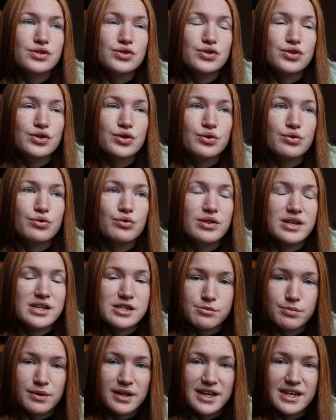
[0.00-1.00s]
to
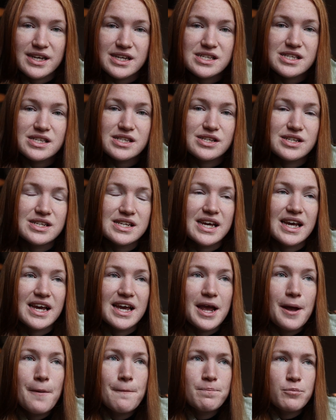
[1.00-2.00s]
this place
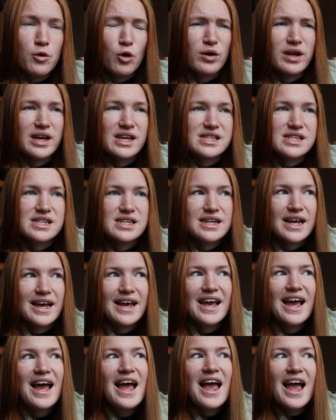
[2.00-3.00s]
today or
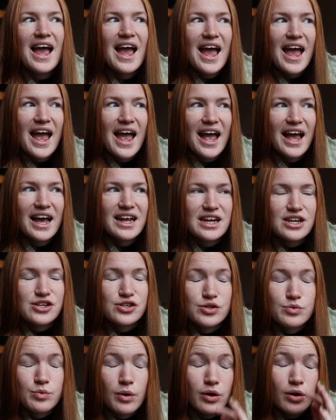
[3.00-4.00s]
yesterday, and I
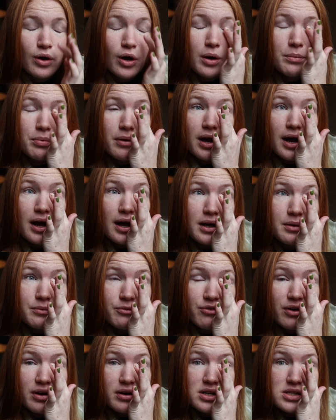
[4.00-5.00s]
just woke up. I'm
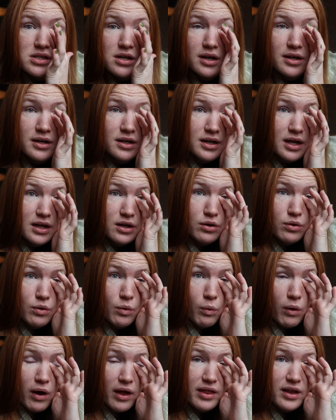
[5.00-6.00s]
very tired. I don't
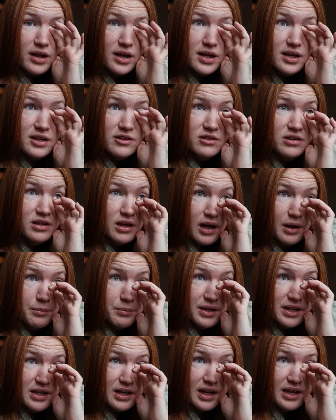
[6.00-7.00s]
know why that is. I
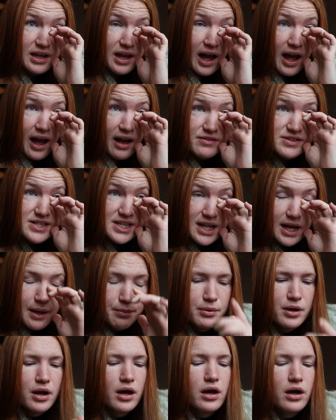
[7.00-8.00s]
mean, I have
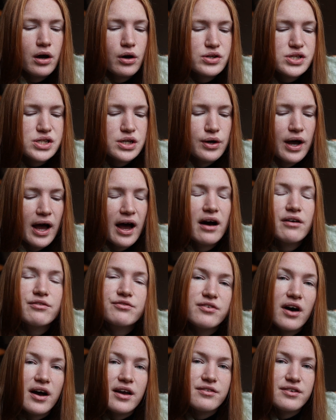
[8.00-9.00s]
slept, but I also
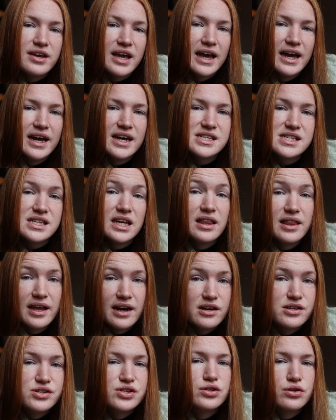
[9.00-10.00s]
have 5 cats and
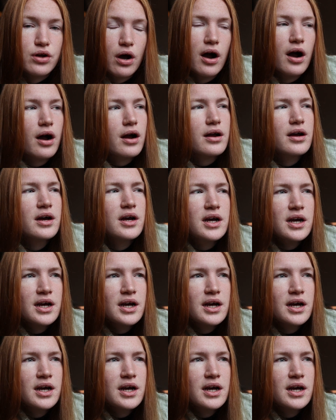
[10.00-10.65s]
there's a dog.